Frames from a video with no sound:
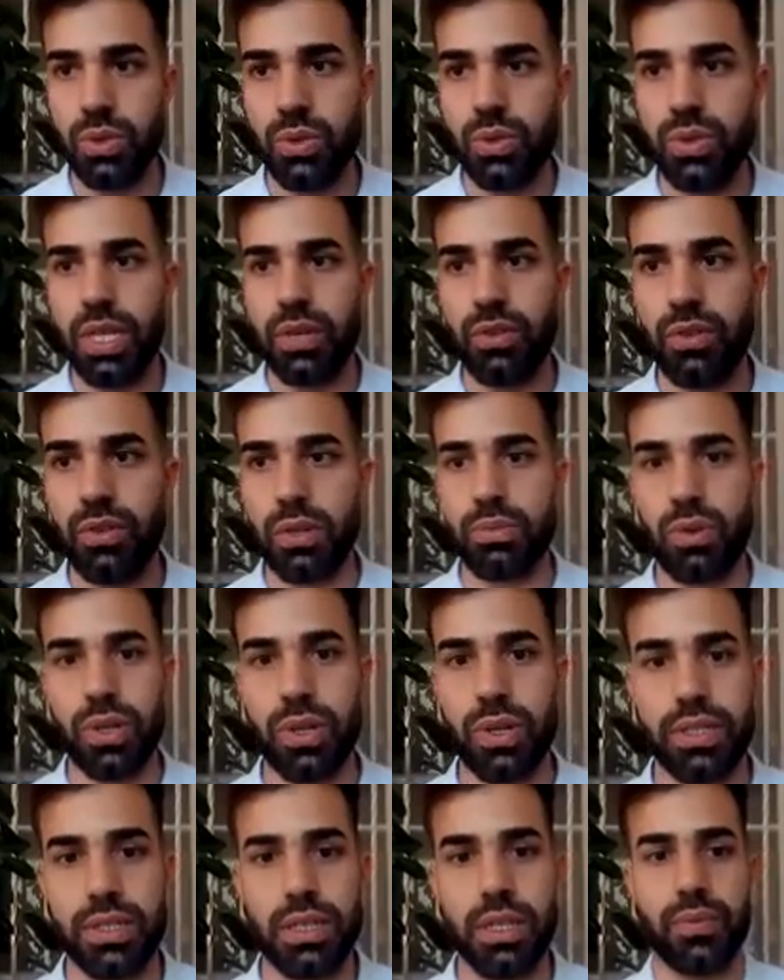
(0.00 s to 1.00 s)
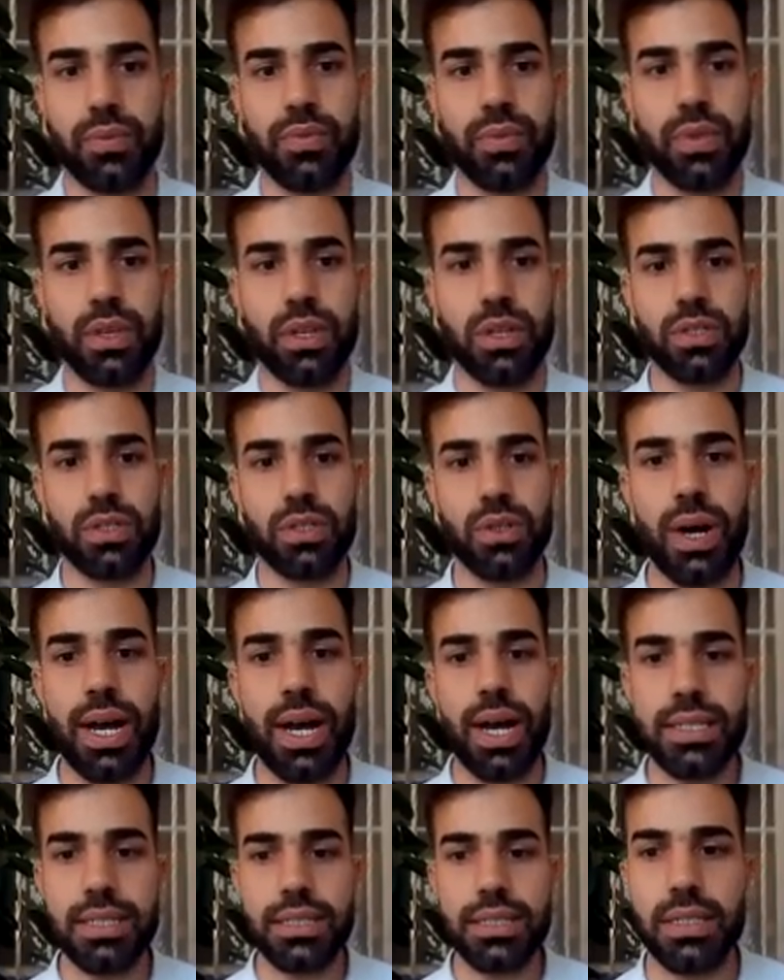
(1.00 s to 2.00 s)
to several points here. So
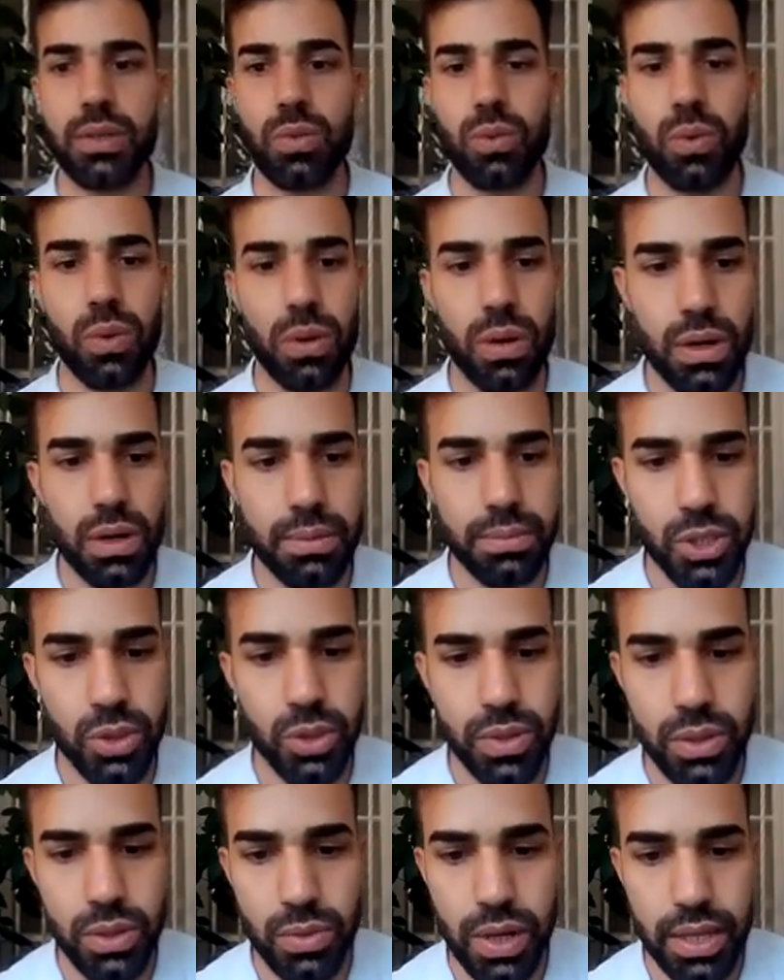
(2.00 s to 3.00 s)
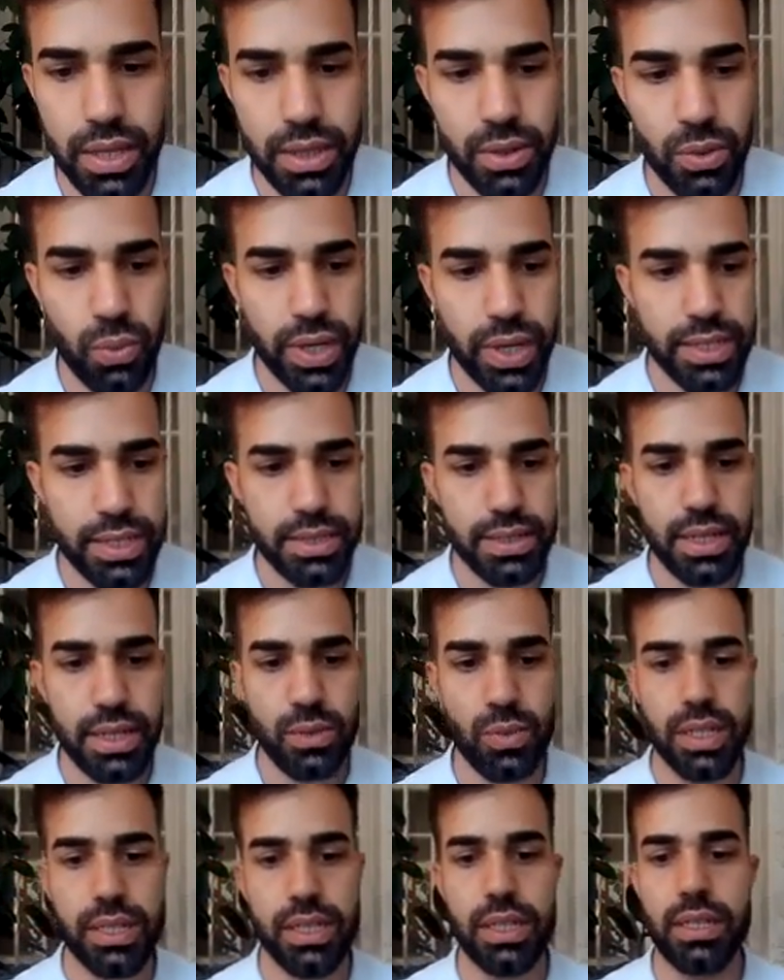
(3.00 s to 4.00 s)
why is this a war between Iran and the
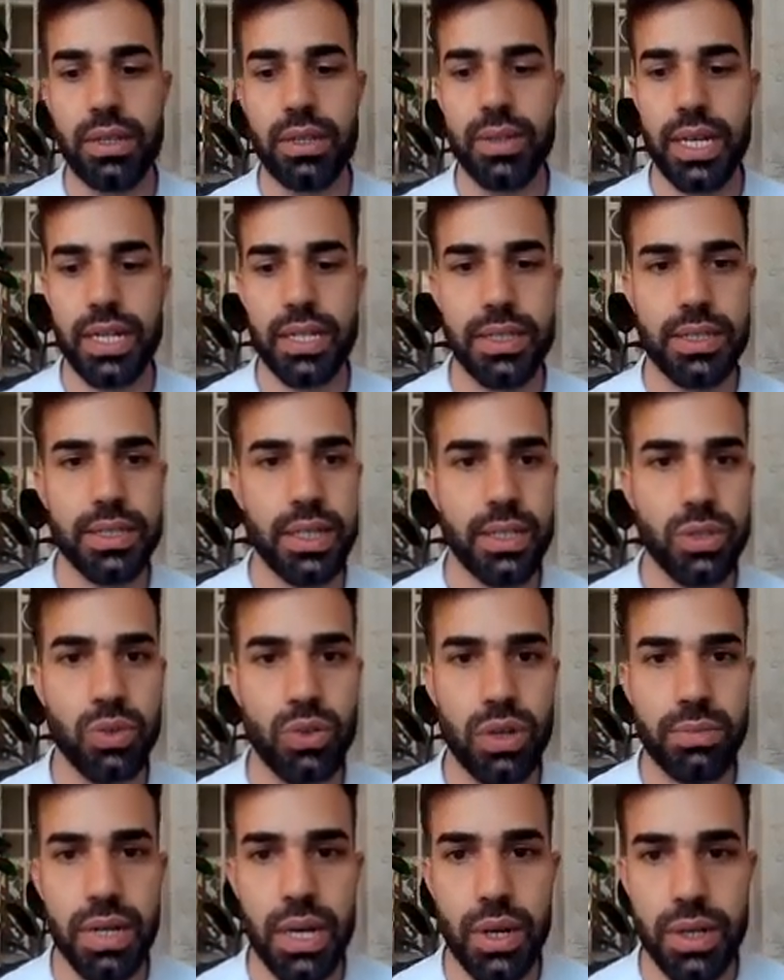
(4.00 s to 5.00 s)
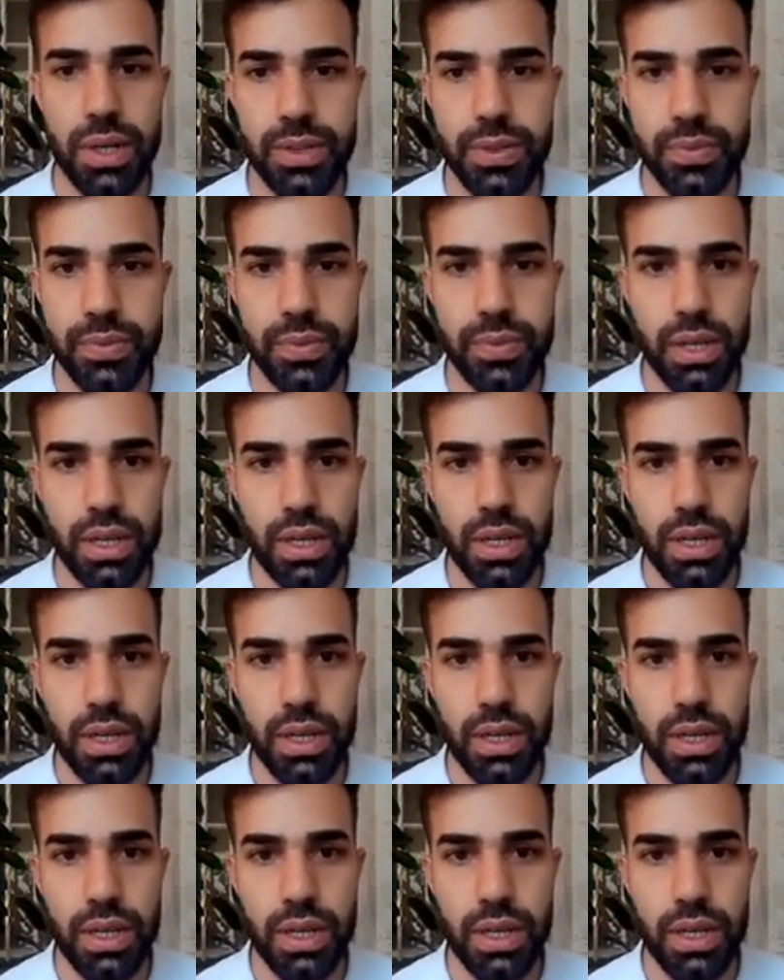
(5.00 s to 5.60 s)
West, and what can the United States do about it?